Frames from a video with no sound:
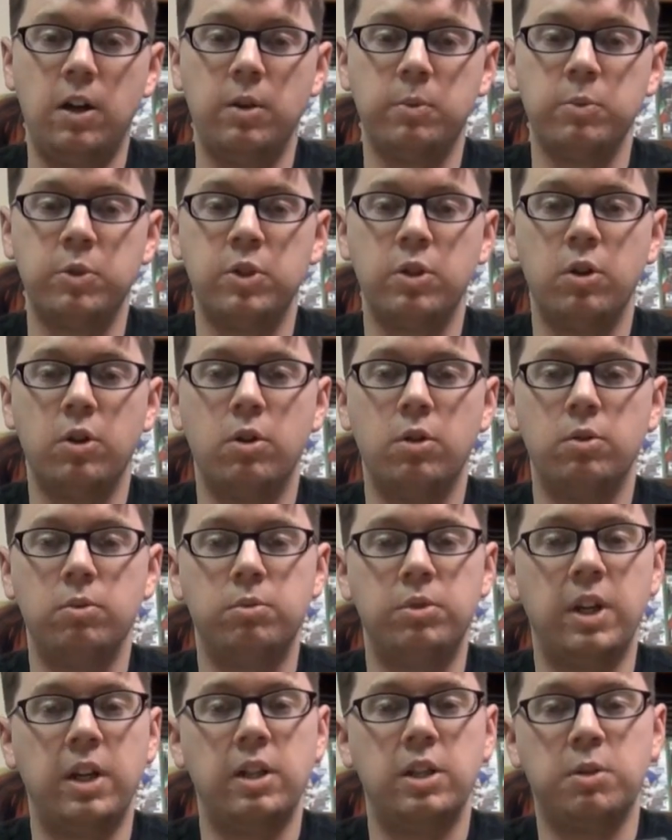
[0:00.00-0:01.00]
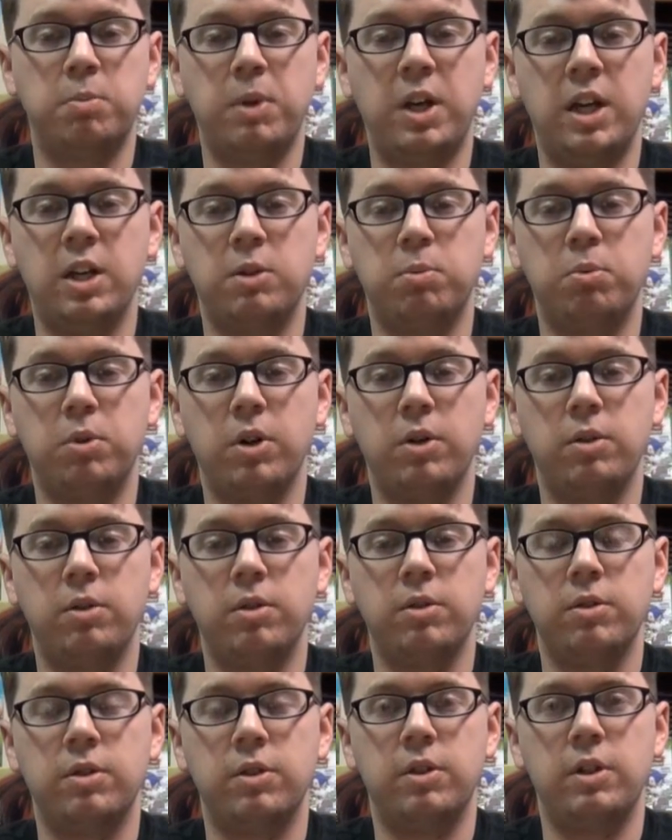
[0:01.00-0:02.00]
So take Smash
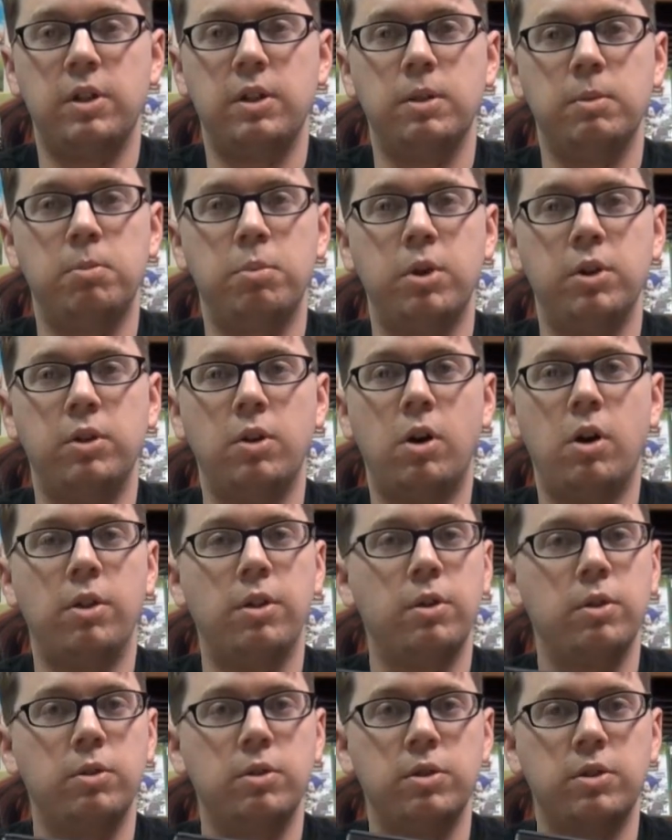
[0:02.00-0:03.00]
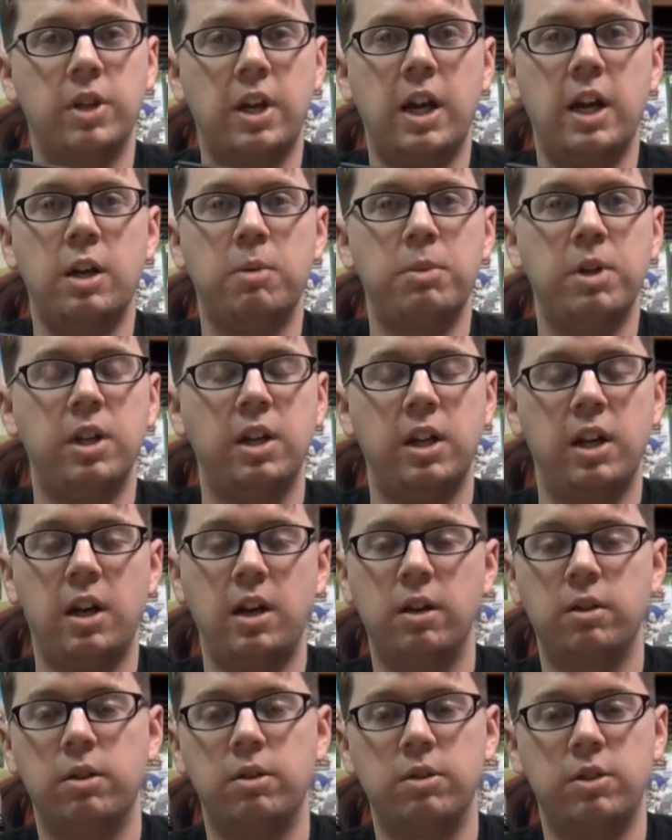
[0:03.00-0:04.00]
Brothers and then put all those anime
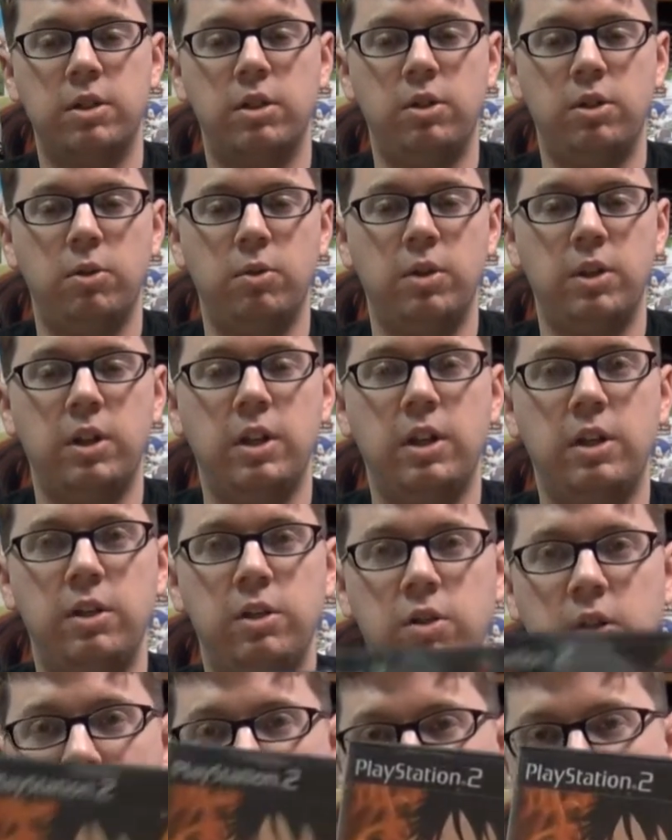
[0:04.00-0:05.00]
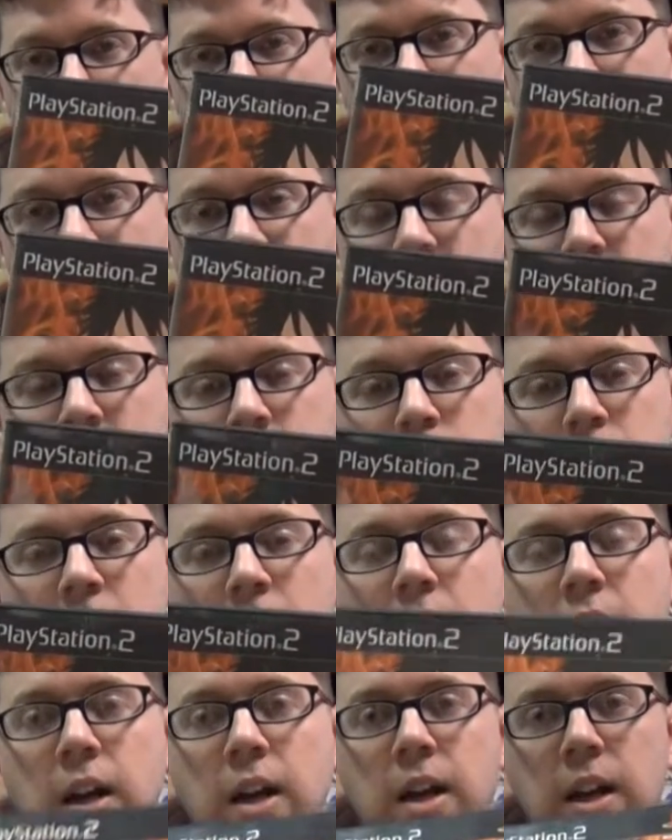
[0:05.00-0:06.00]
characters into it, and you have this game.
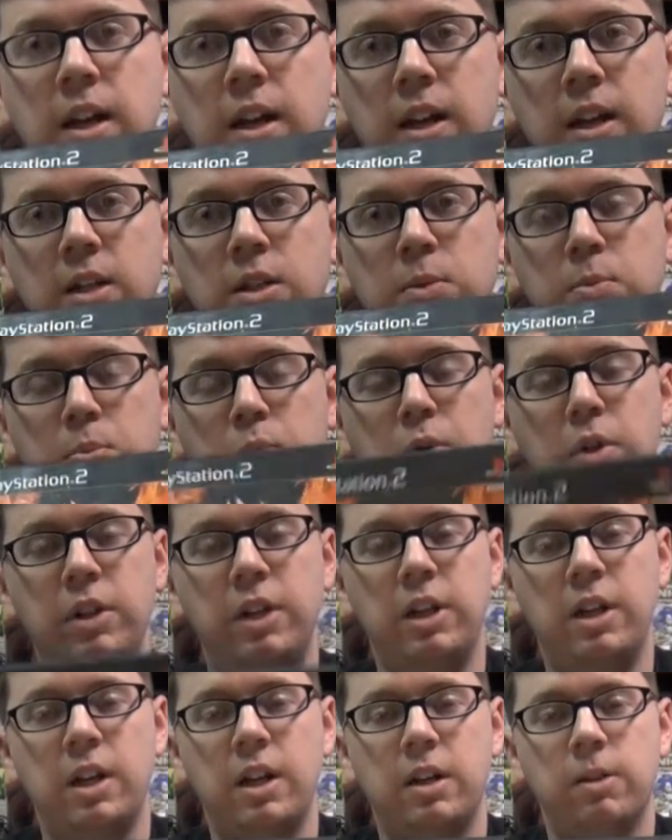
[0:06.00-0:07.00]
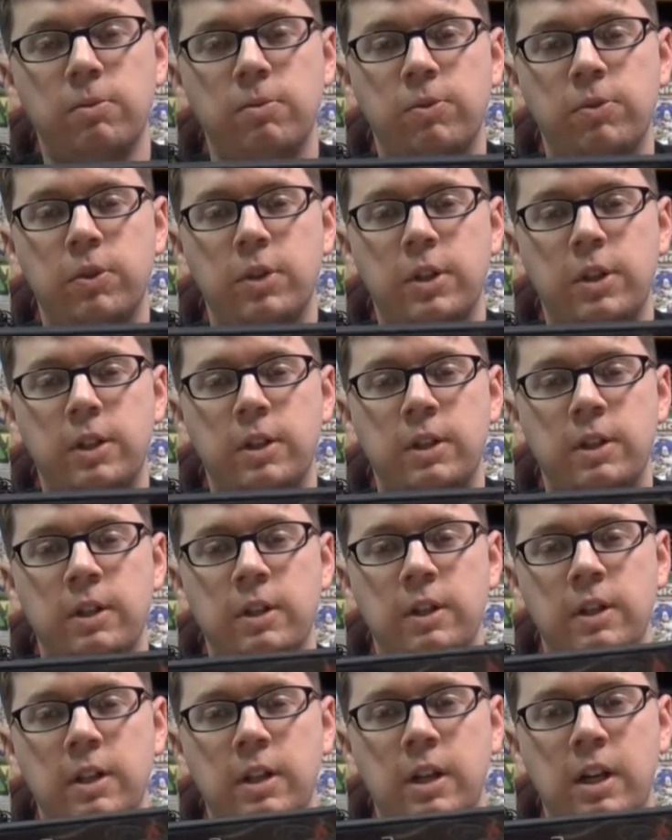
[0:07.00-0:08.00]
It's pretty damn fun,
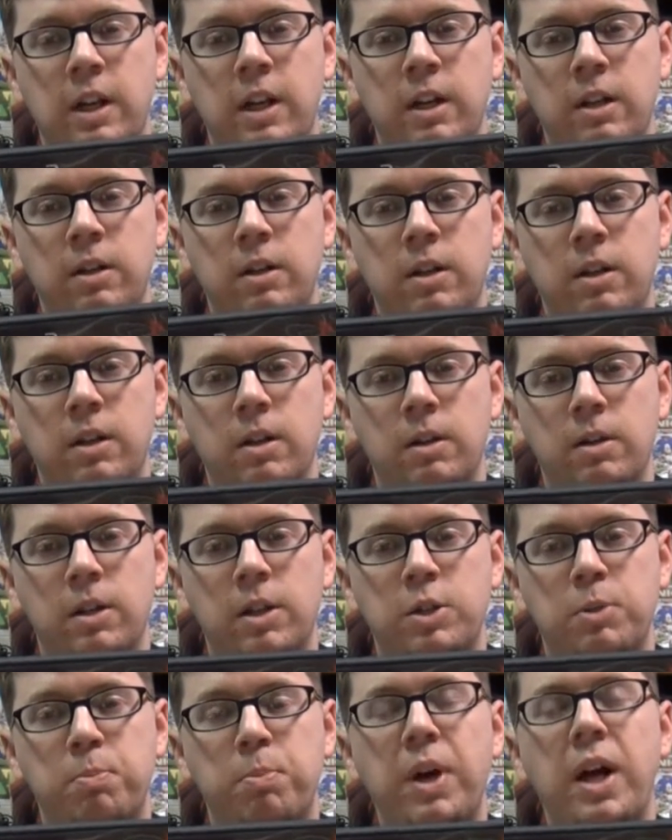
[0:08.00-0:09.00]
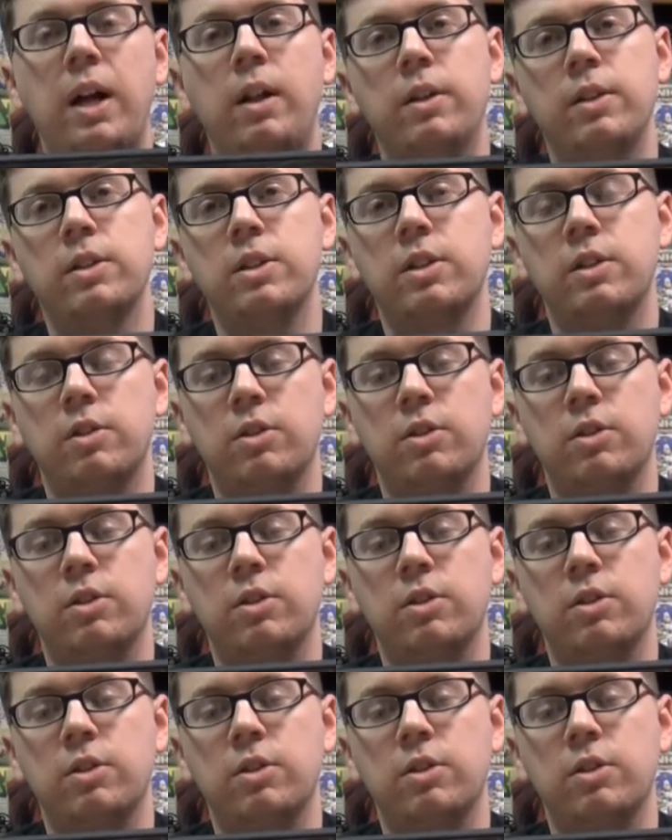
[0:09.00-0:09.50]
and it's balanced.